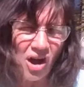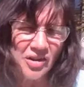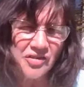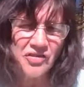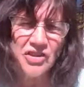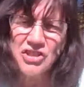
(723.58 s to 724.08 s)

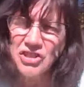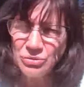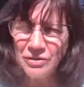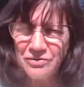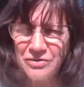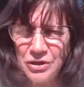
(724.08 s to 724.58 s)
on the
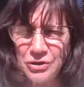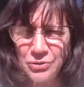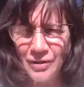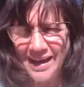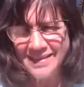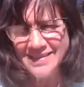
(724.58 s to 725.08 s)
2 of
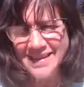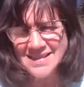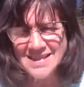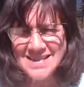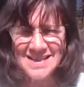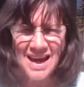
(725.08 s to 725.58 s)
you in
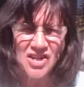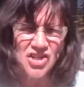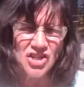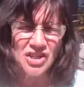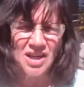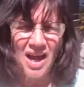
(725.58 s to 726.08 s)
that
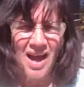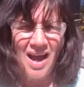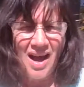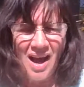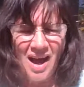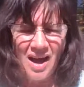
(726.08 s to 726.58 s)
discussion,
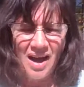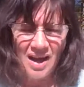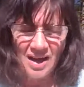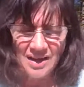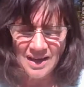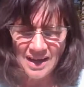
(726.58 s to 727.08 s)

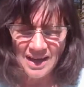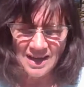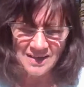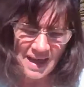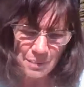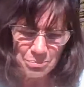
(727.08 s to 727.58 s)

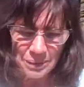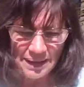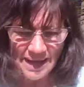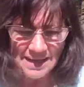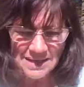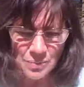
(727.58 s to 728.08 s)
in that
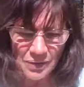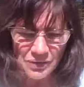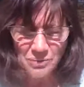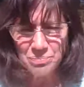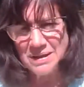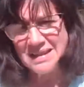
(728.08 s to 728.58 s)
place,
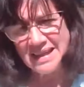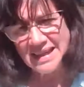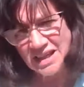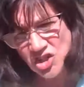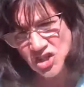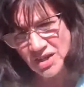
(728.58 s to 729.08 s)
whether it be the
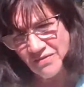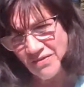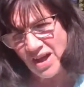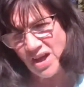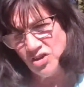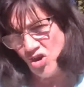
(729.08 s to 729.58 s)
kitchen of
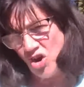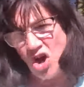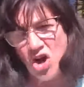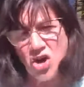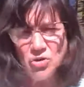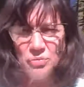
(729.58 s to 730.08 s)
your
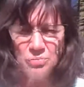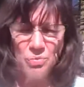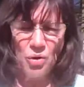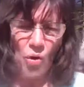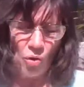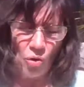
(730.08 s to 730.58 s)

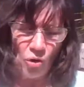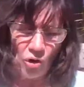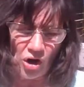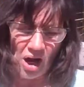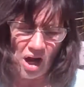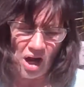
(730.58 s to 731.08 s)
home
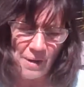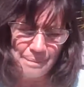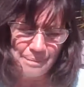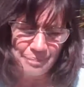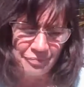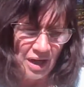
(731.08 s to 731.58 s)
or
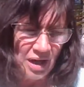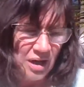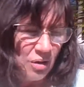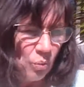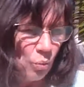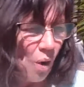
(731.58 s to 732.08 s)

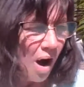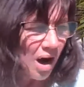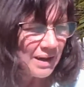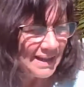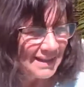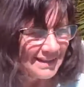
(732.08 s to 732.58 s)

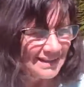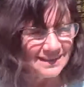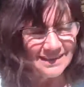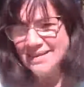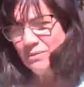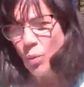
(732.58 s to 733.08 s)

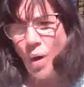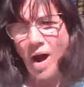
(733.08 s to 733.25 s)
walking